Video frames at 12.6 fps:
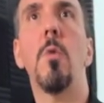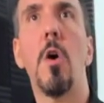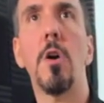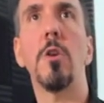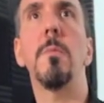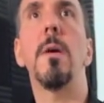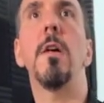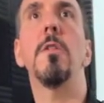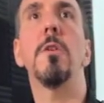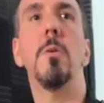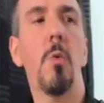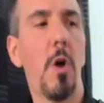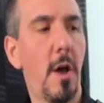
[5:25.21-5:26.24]

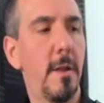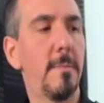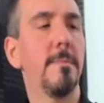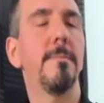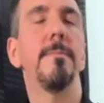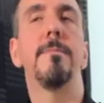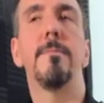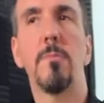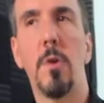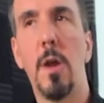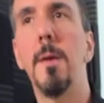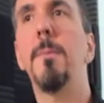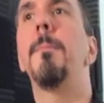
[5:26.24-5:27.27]
watermelon, what?
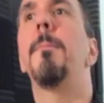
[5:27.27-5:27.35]
Right?